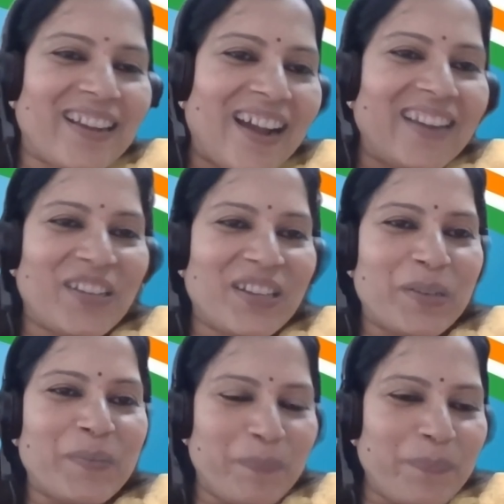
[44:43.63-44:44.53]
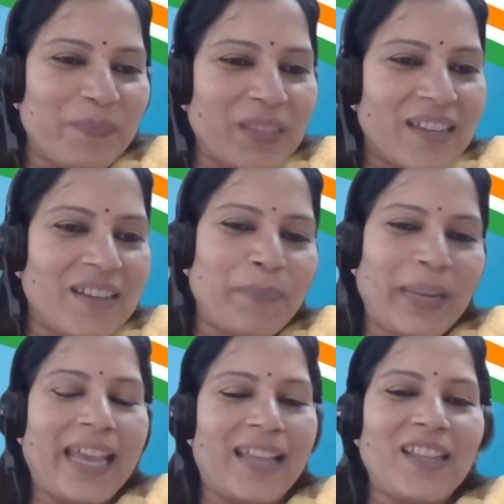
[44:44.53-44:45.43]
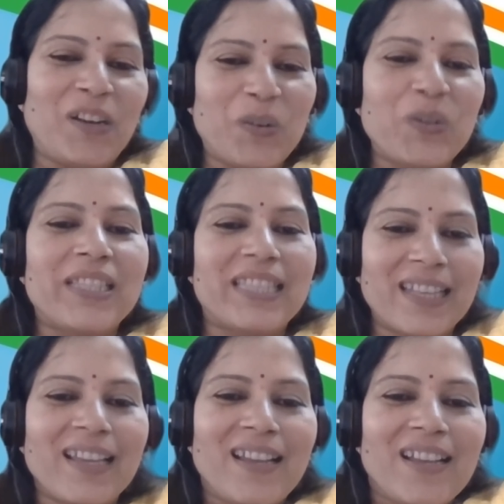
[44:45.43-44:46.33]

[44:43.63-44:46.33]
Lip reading: can't play other roles.